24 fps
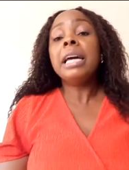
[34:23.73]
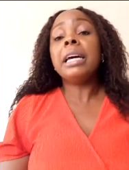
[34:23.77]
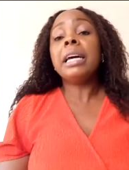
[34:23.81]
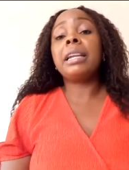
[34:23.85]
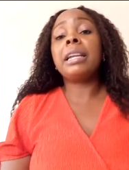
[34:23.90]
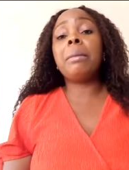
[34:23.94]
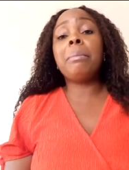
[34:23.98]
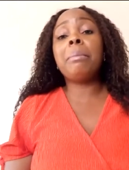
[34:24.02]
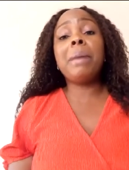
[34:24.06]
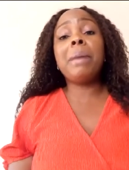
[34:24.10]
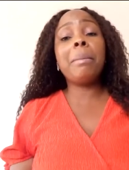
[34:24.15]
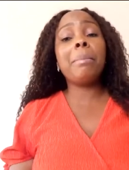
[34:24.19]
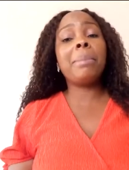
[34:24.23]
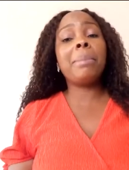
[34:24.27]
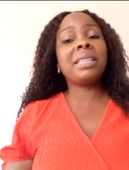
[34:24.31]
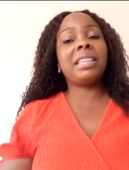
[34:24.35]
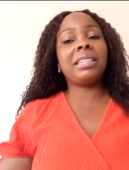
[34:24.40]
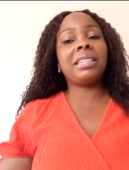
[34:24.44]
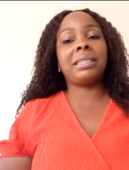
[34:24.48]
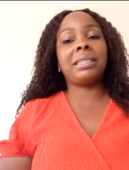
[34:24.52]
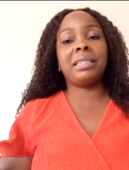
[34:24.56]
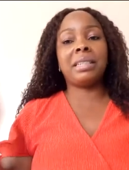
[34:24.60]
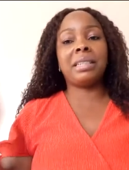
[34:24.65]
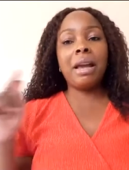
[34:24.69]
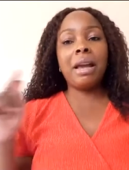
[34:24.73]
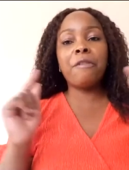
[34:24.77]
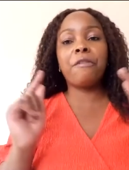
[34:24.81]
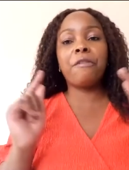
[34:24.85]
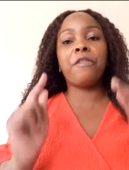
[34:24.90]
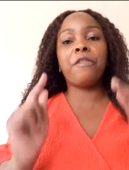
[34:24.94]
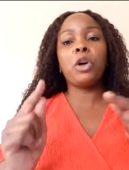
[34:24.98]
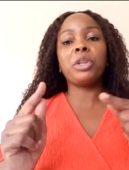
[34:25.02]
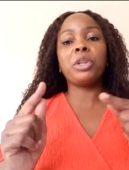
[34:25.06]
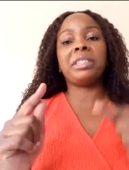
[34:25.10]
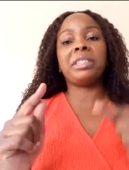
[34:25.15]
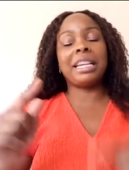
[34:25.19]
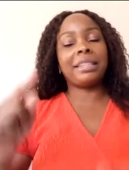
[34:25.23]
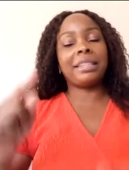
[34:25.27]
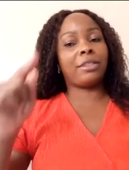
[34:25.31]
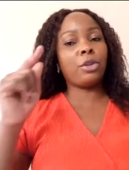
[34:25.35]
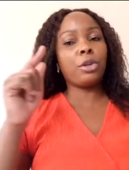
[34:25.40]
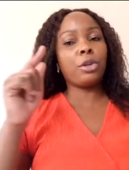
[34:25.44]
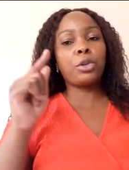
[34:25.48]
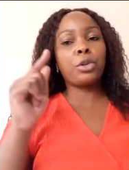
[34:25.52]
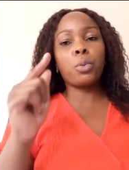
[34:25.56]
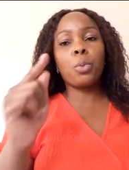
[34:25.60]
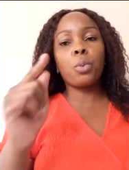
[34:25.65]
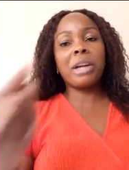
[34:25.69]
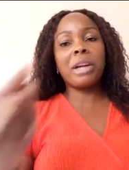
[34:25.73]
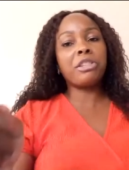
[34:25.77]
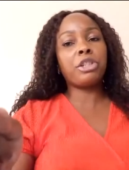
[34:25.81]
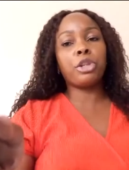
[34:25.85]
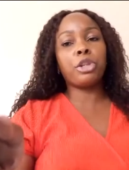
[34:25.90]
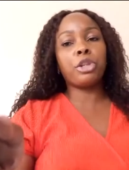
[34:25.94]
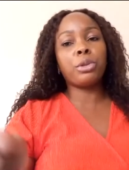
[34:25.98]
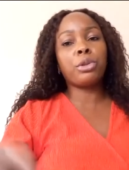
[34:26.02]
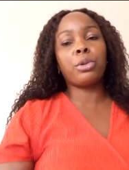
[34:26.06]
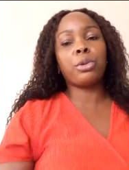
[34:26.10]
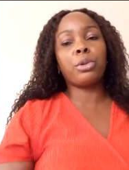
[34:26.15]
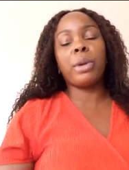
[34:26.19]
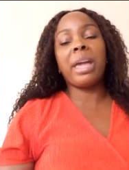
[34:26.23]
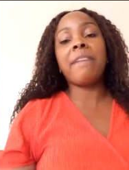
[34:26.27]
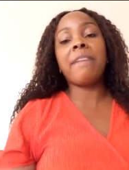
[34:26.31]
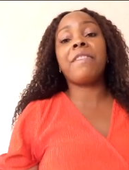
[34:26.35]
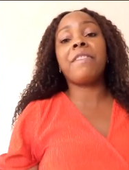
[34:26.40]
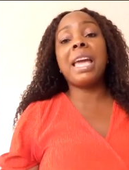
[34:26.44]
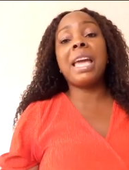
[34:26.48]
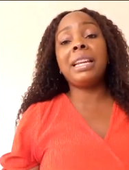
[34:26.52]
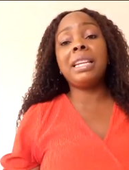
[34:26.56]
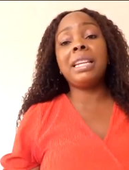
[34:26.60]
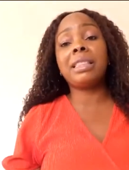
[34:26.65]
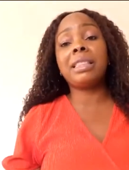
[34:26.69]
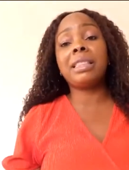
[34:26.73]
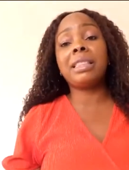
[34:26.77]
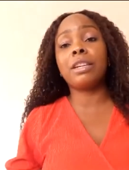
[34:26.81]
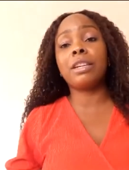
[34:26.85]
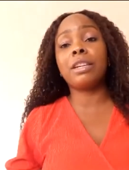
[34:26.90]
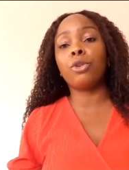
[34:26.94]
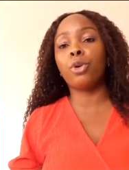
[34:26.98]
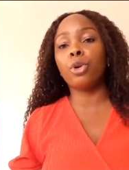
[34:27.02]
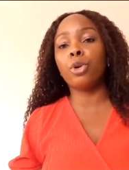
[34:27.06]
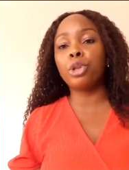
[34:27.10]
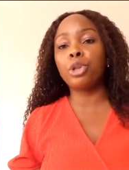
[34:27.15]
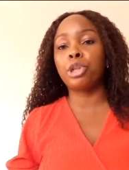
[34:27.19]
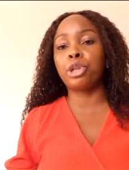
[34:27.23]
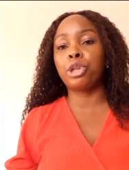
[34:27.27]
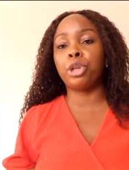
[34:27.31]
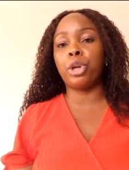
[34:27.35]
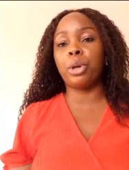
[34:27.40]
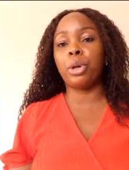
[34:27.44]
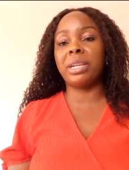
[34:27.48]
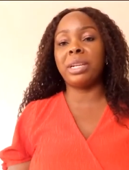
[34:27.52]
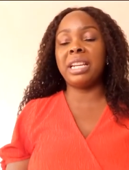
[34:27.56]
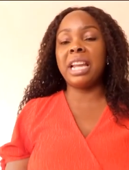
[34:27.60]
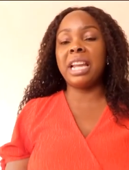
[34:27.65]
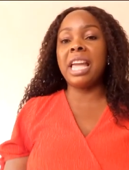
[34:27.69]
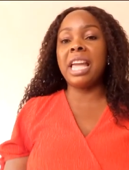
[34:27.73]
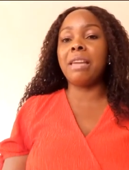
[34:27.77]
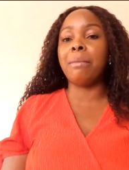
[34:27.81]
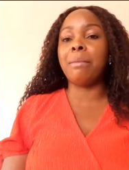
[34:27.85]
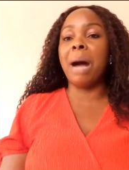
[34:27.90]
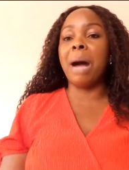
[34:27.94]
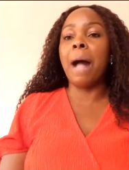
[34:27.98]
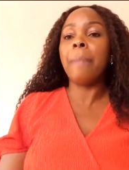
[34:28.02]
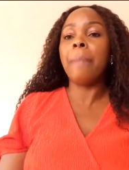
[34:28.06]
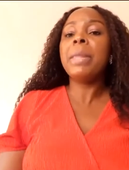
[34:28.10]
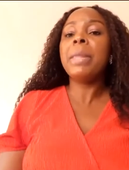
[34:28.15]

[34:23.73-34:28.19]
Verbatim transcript: Remember, the devil does not want you to have anything good to your name.